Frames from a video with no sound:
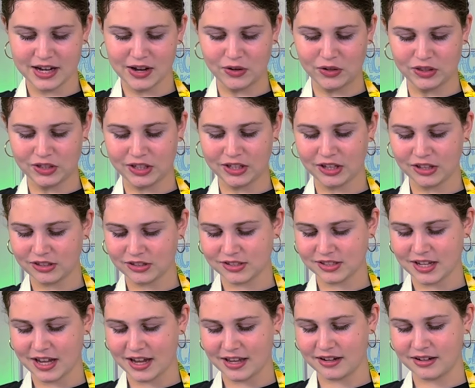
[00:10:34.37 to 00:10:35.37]
the other
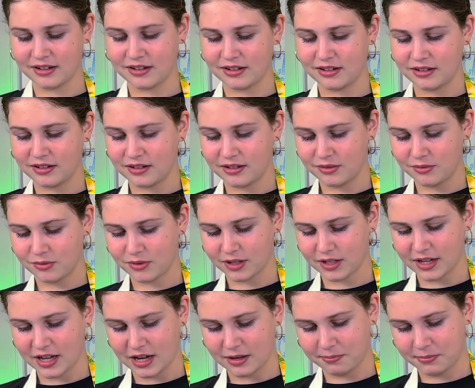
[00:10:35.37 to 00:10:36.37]
side, we're gonna
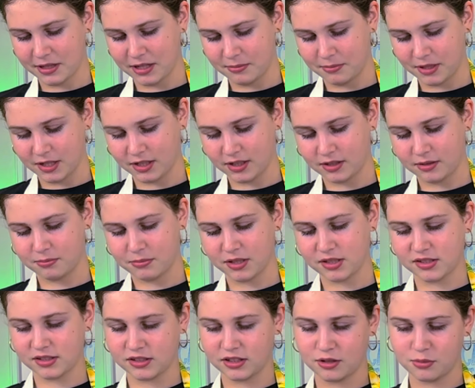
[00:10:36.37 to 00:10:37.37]
add peanut butter. But it's a
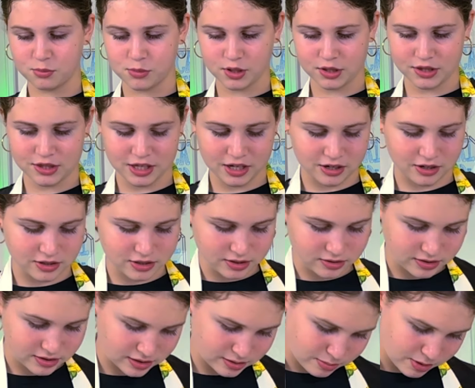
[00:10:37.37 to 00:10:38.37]
little more thicker, so it's
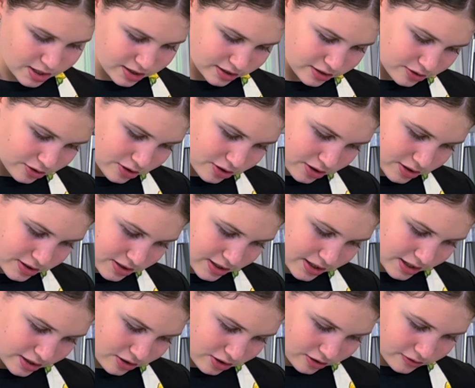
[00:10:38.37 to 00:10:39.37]
gonna be a little hard to get
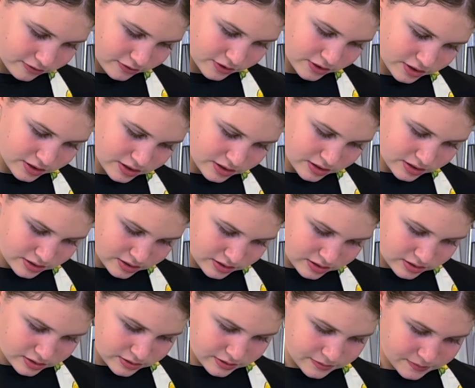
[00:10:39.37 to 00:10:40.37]
off.
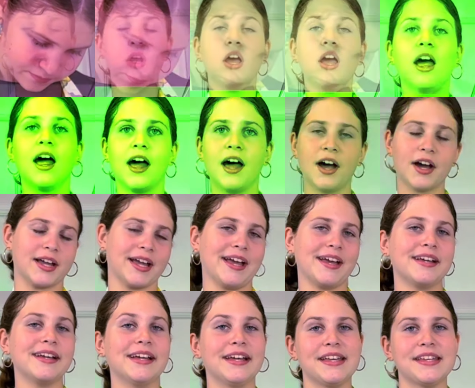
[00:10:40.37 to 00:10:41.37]
Okay,
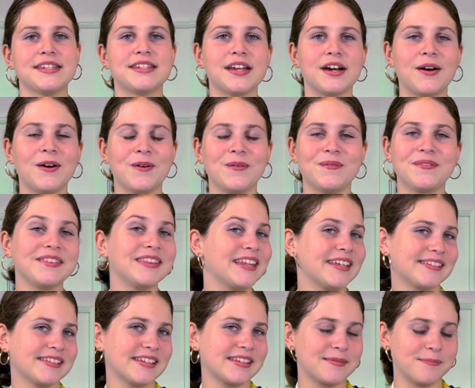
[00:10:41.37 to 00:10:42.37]
so this
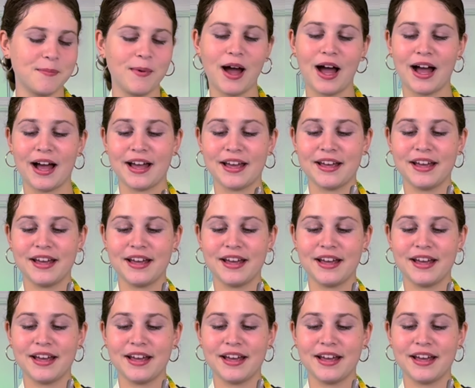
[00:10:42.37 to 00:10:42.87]
is my